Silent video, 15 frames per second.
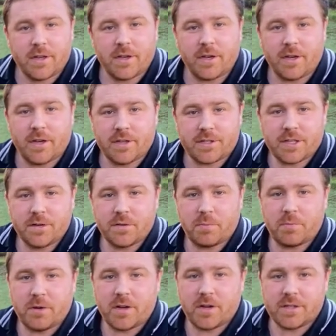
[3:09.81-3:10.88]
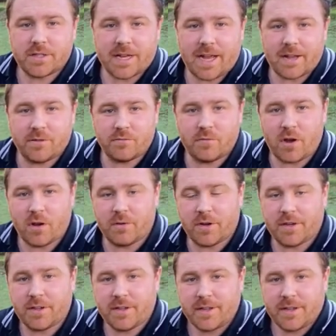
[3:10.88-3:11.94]
uh, silver birch and
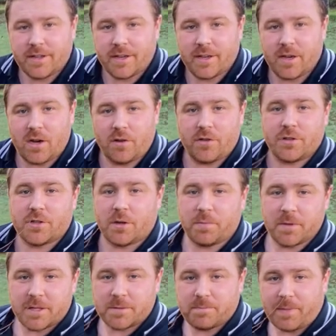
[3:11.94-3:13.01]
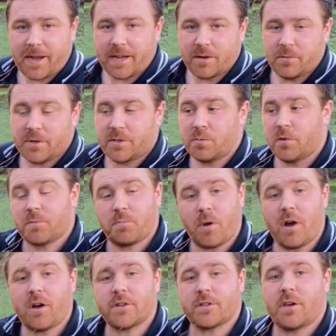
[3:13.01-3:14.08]
rowan uh, on the top of this bank, which was
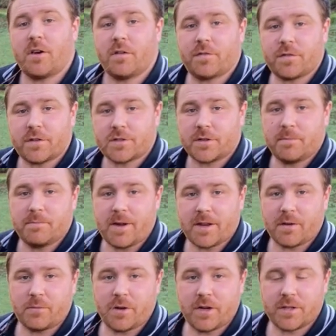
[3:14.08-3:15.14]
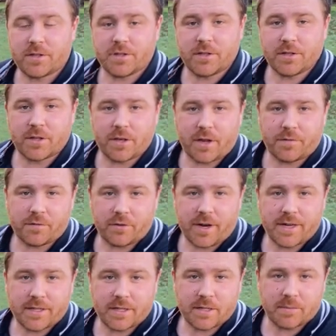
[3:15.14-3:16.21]
part of some meadow works that I've
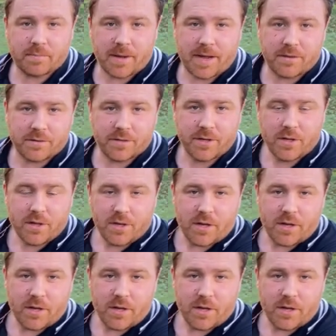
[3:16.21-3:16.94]
created about